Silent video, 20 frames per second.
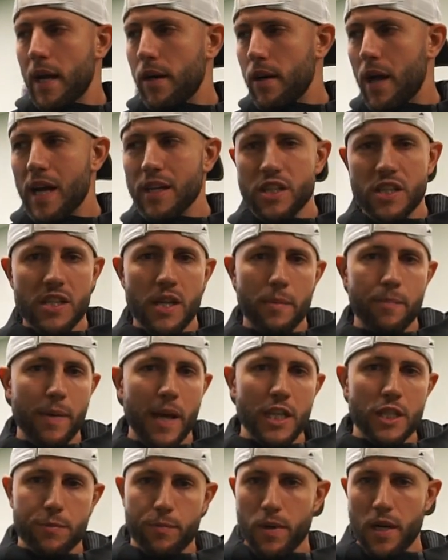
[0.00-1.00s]
I don't know. I just did
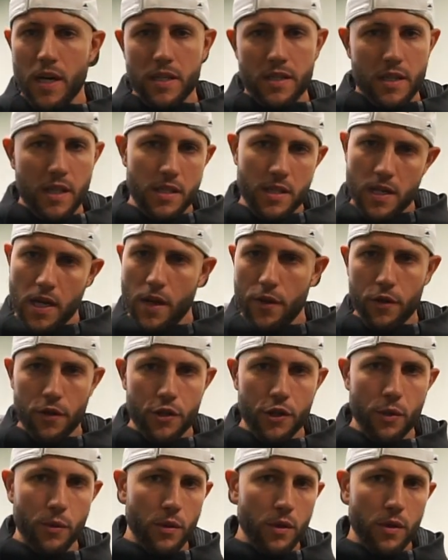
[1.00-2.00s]
bench press because the other
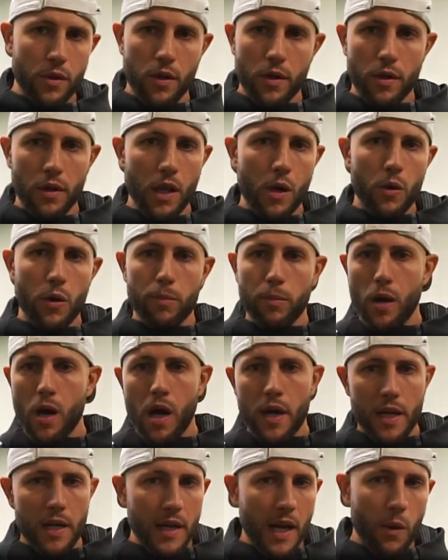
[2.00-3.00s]
2 are lower
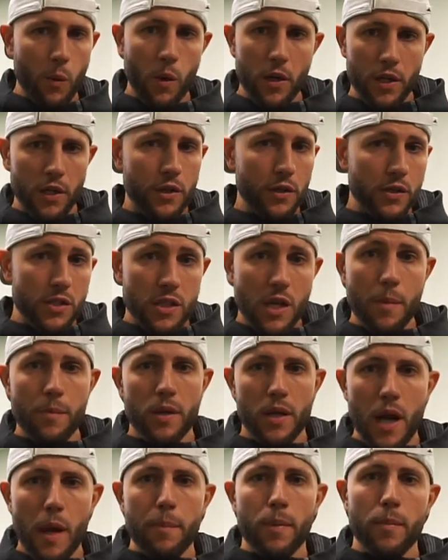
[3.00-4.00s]
body, and I wanted to do
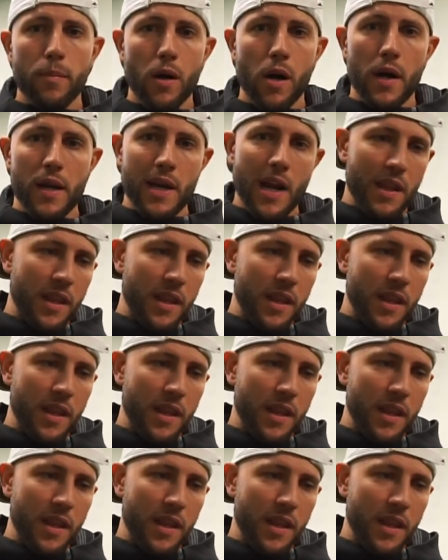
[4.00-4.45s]
something upper body.